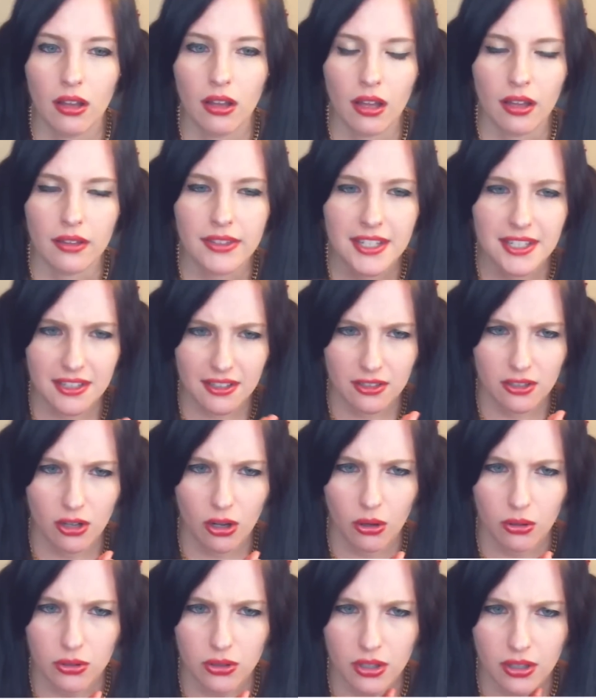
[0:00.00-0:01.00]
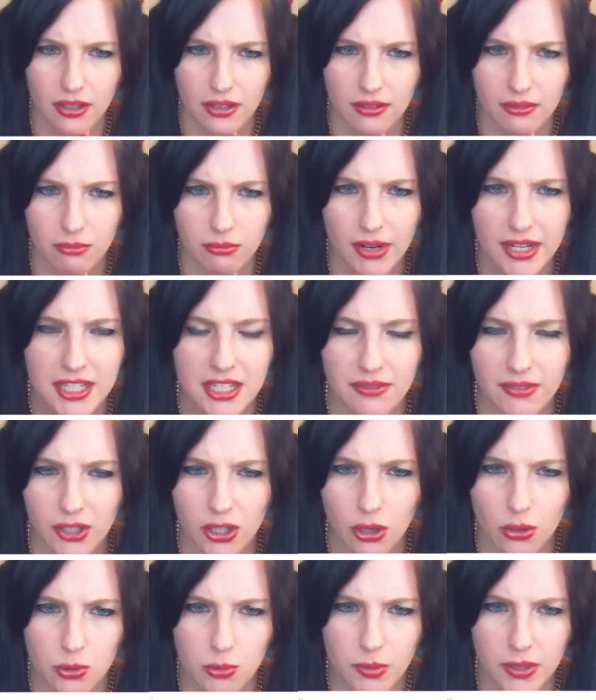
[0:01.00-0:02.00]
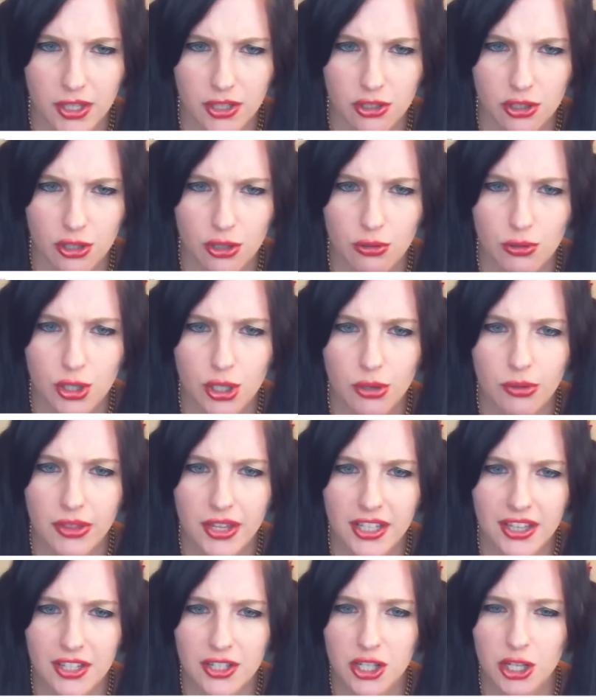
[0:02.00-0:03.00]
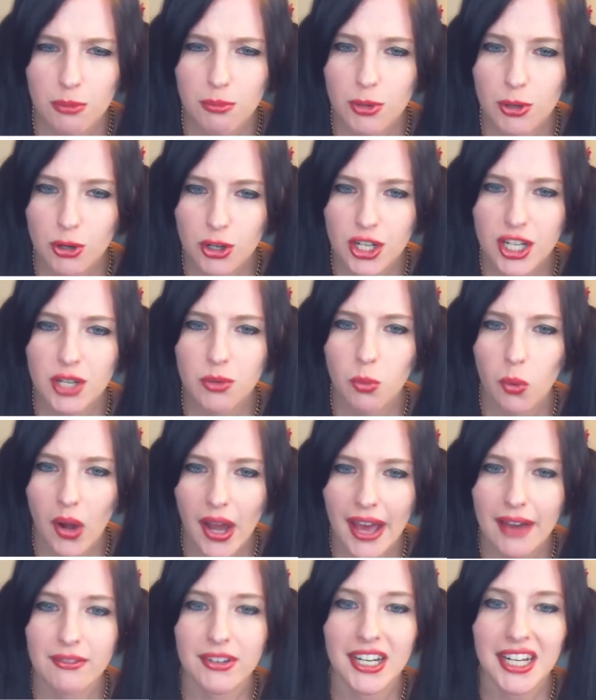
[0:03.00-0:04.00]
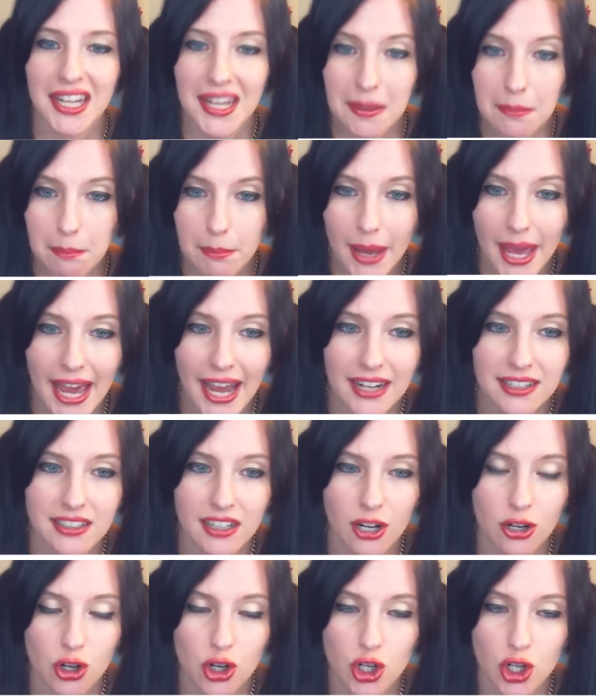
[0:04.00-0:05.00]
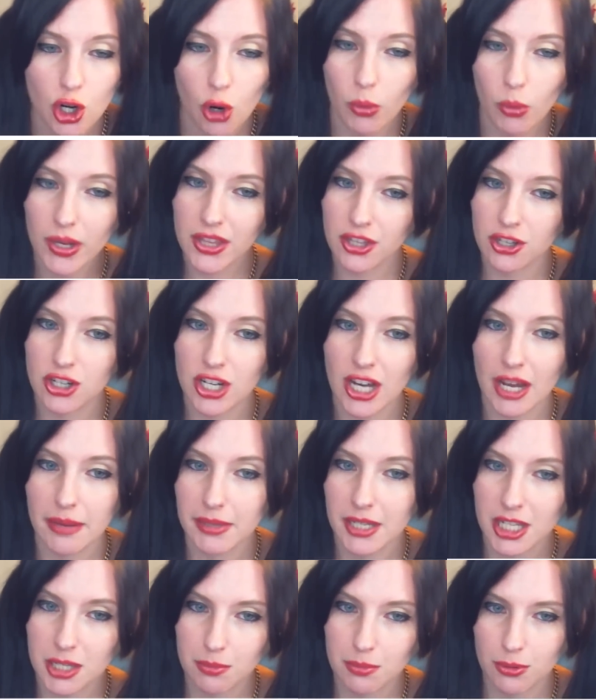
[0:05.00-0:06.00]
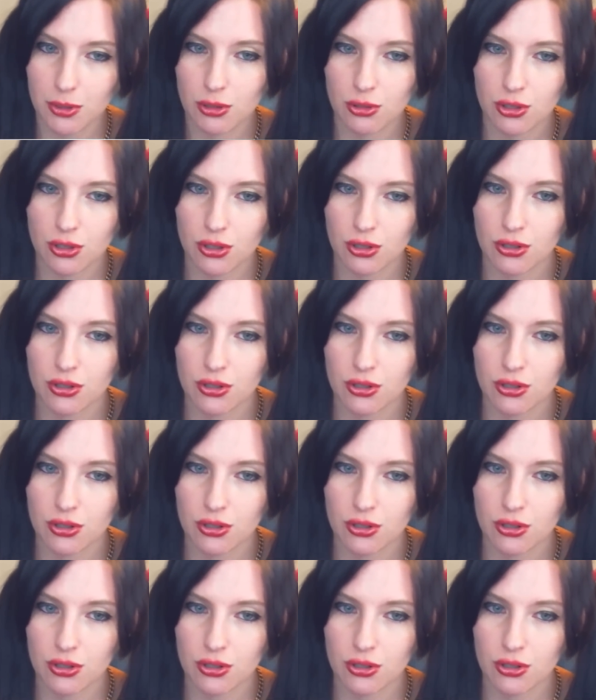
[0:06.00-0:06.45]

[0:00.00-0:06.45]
The rest of it goes with it too. Do you think this community will have an impact on showing the Japanese producers